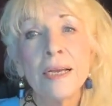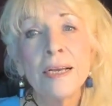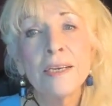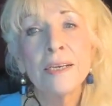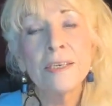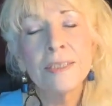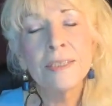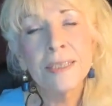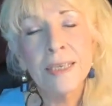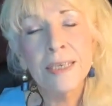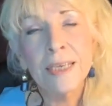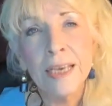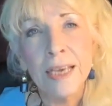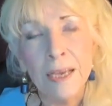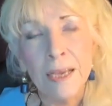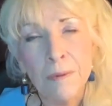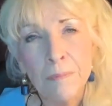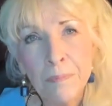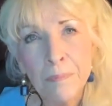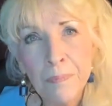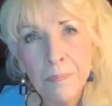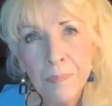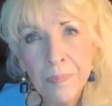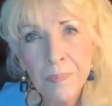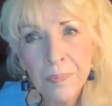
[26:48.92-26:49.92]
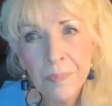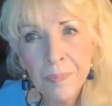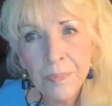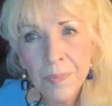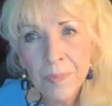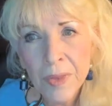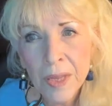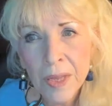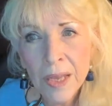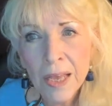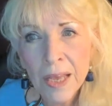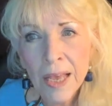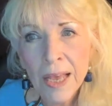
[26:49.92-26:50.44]
Here's the key.
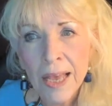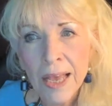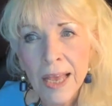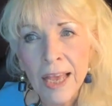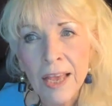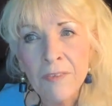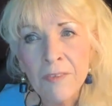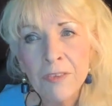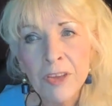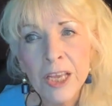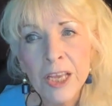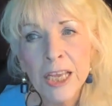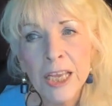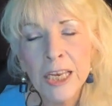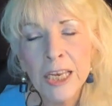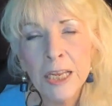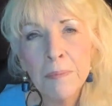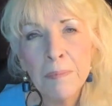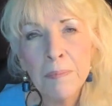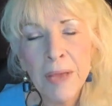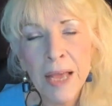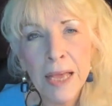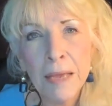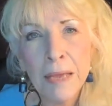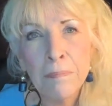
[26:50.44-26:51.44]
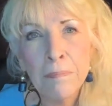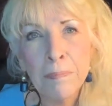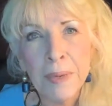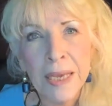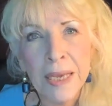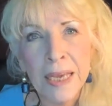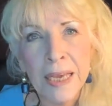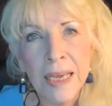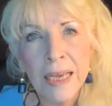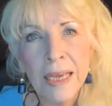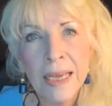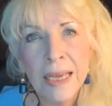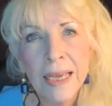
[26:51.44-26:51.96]
If any man
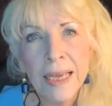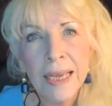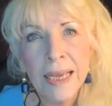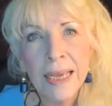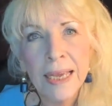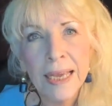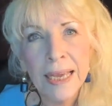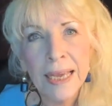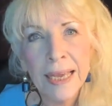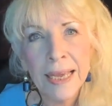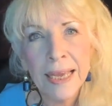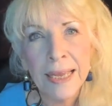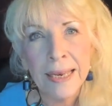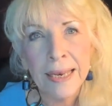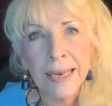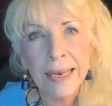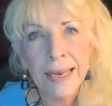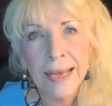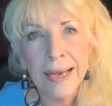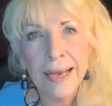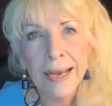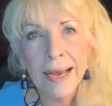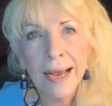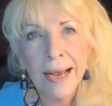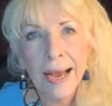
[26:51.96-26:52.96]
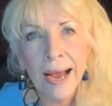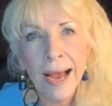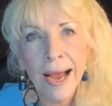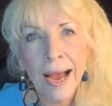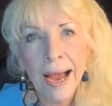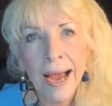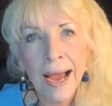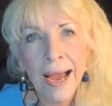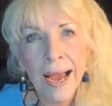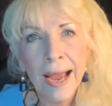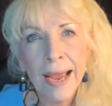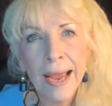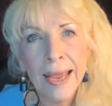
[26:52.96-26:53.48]
be in,
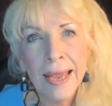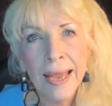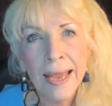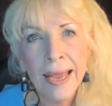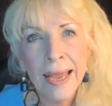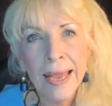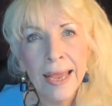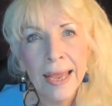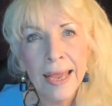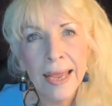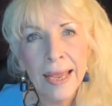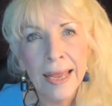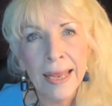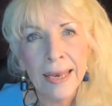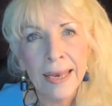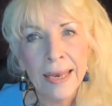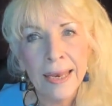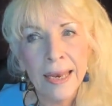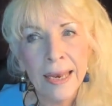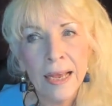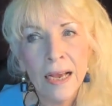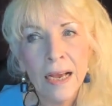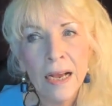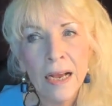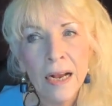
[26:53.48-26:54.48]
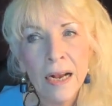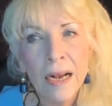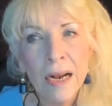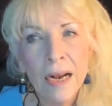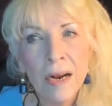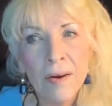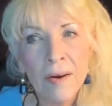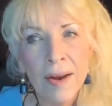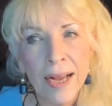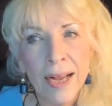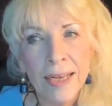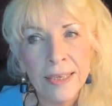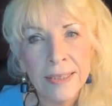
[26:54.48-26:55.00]
I in
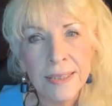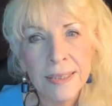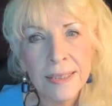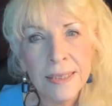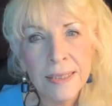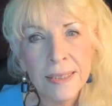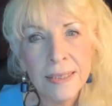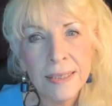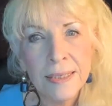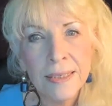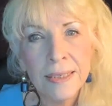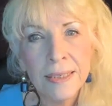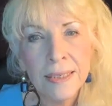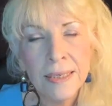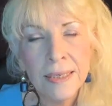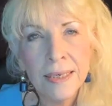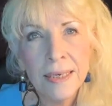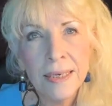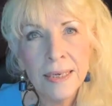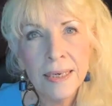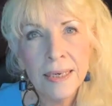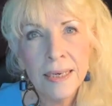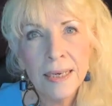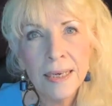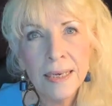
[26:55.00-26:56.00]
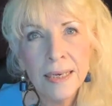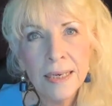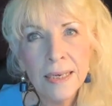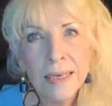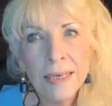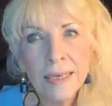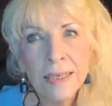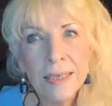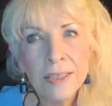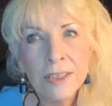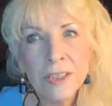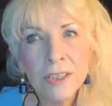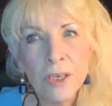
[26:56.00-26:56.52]
Christ.
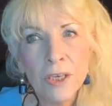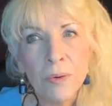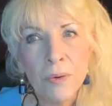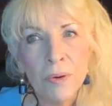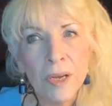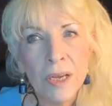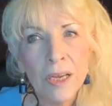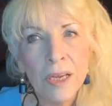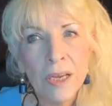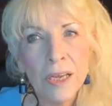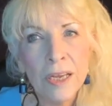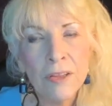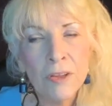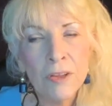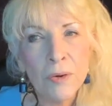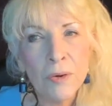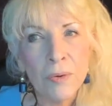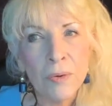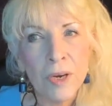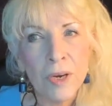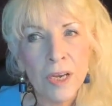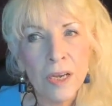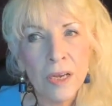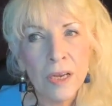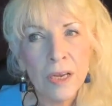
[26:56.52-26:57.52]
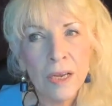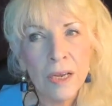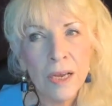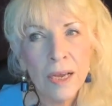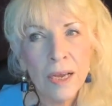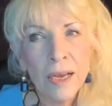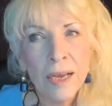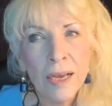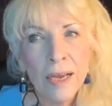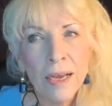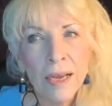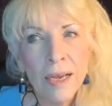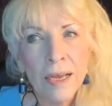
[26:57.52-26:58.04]
So in the Greek,
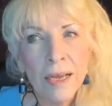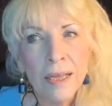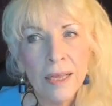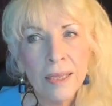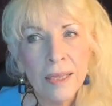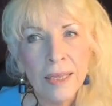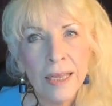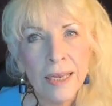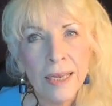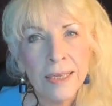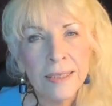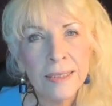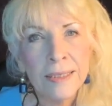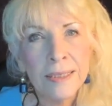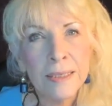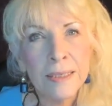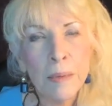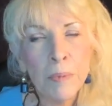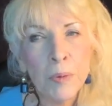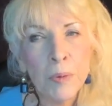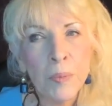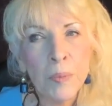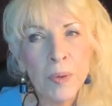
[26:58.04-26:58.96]
that is number